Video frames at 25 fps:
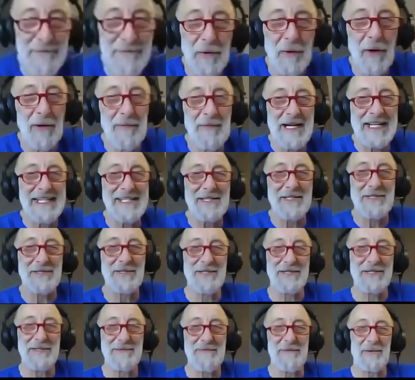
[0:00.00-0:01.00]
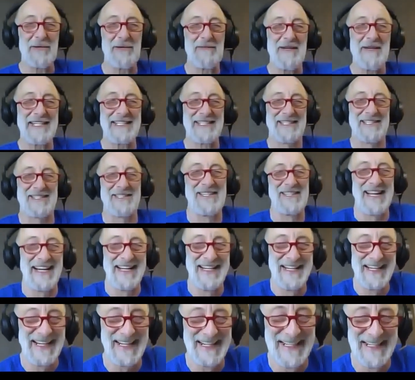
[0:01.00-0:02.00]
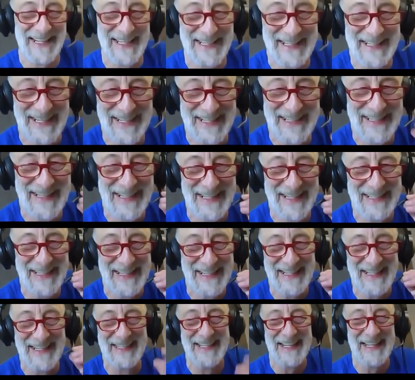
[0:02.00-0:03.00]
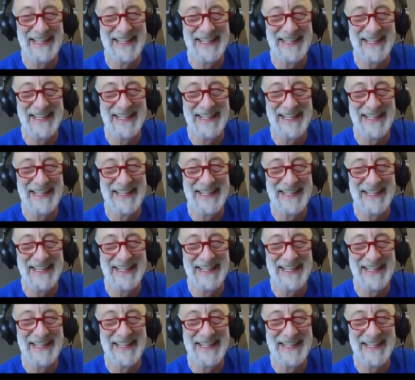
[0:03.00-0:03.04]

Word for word: poor bastard! You poor bastard! Well,